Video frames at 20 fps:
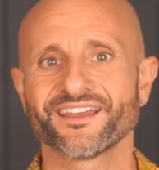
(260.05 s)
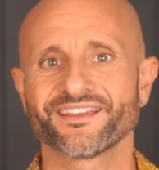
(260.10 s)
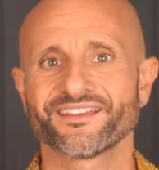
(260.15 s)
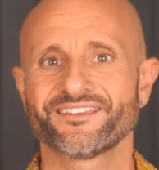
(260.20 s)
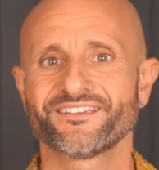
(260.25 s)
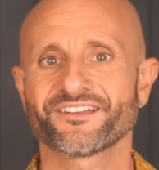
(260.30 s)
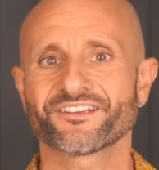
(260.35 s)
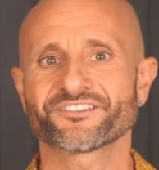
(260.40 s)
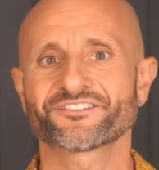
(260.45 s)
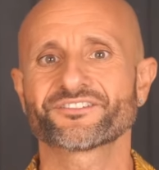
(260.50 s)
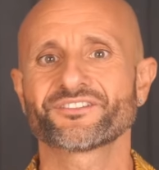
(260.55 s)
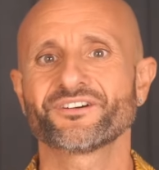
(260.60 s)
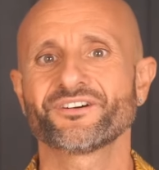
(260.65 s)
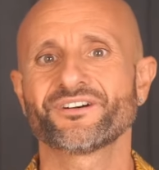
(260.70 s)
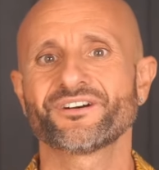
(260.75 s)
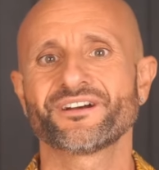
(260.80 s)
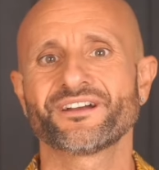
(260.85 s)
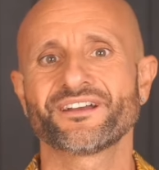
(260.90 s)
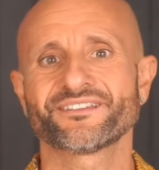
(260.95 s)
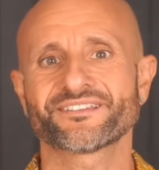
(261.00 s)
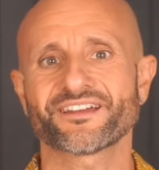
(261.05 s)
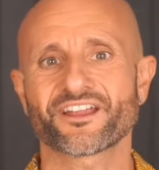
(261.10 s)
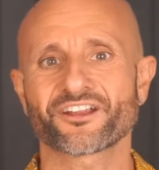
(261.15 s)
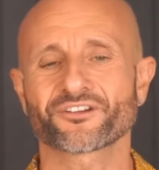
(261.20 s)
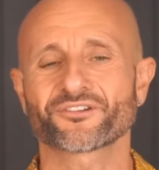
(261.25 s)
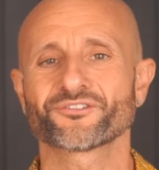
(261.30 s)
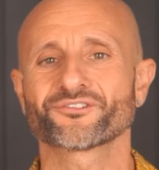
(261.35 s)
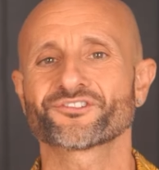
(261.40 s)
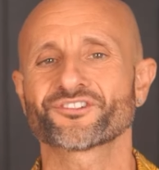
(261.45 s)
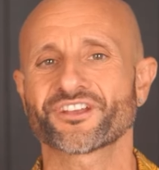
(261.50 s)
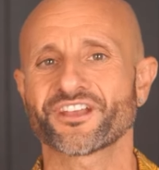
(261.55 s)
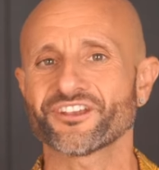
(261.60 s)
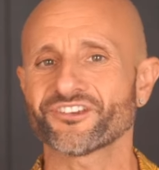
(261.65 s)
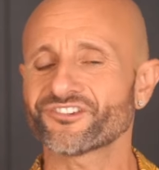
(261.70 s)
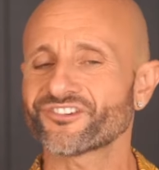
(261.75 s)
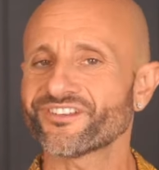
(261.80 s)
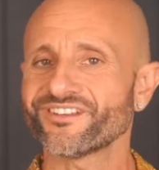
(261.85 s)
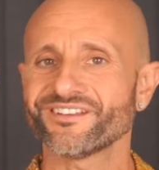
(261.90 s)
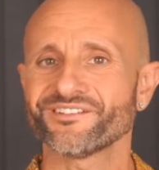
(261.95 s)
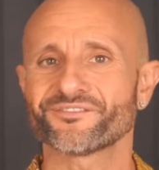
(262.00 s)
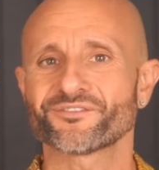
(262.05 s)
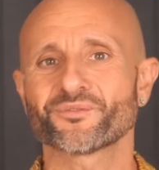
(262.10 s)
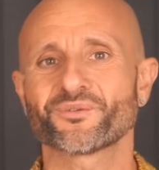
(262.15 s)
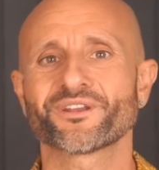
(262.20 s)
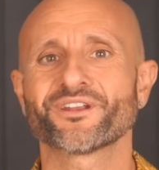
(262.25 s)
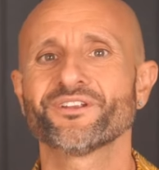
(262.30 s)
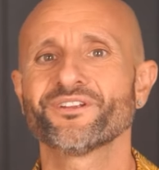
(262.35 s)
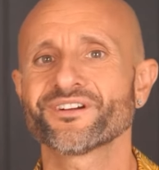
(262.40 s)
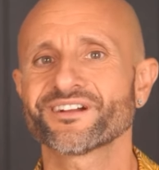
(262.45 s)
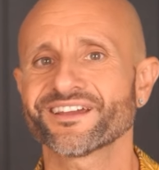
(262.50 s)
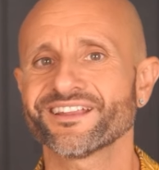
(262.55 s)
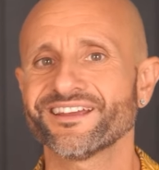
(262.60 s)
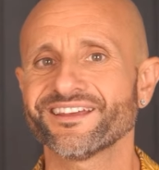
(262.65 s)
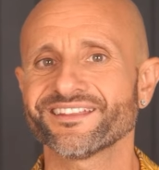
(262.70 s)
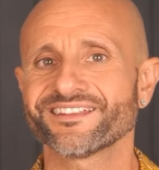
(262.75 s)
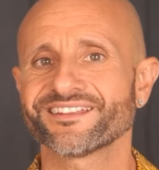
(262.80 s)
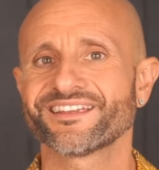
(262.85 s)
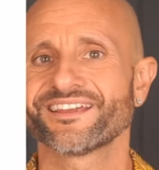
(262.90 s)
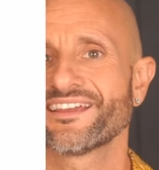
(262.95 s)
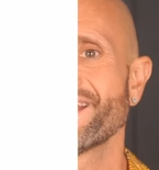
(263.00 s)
Here's the entire conjugation, if you want to look at it.